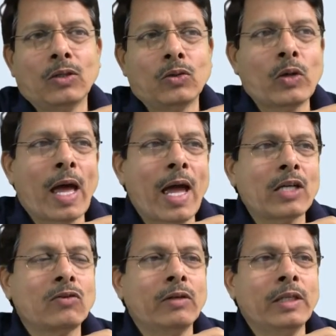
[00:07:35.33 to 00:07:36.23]
So
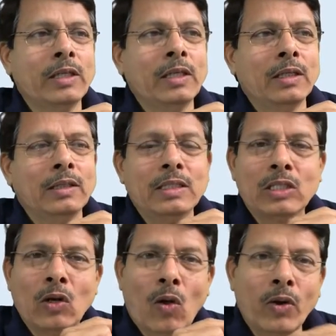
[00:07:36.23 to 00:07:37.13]
actually this
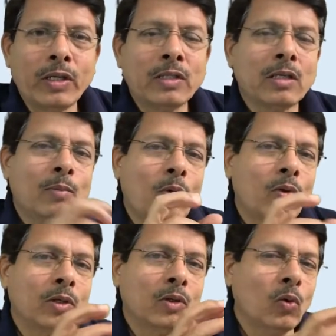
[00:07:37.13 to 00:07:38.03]
law is
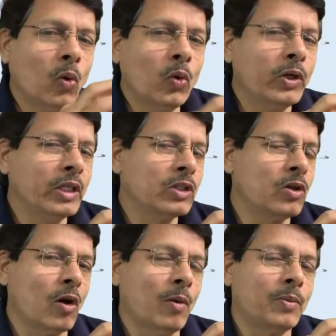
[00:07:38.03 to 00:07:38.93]
about the voltage
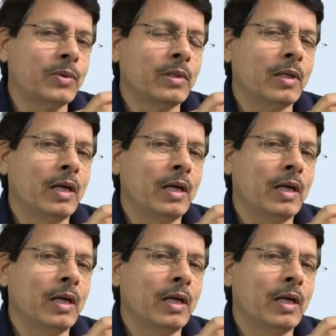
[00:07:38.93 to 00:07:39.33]
drops